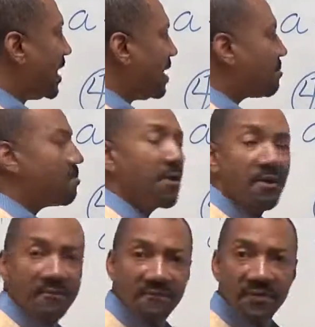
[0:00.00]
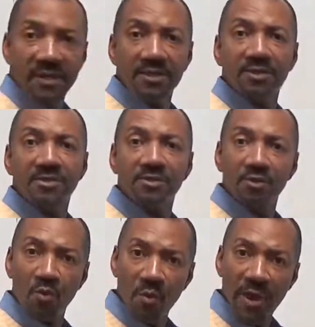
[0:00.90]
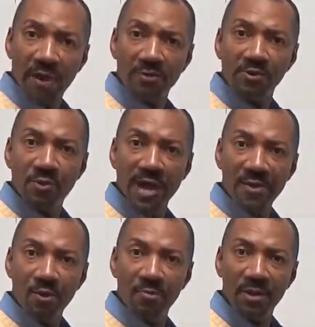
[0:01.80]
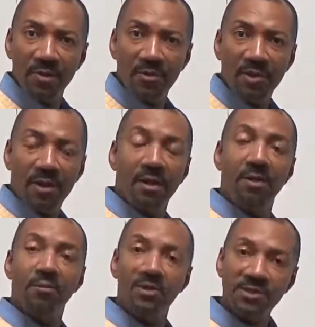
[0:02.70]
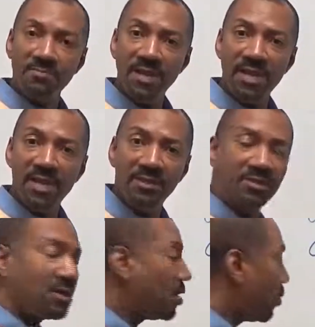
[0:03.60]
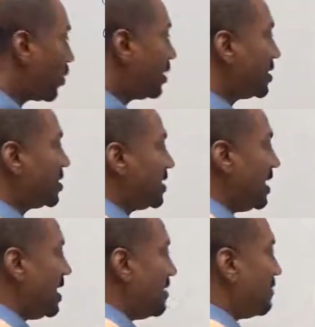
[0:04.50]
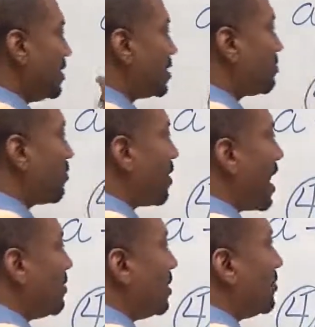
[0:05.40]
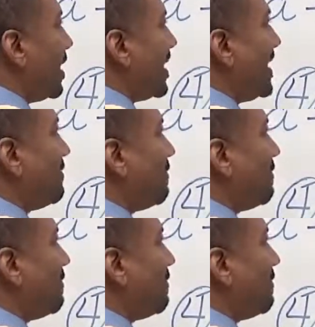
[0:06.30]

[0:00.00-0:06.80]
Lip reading: a perfect square trinomial, which means we're going to see if this problem can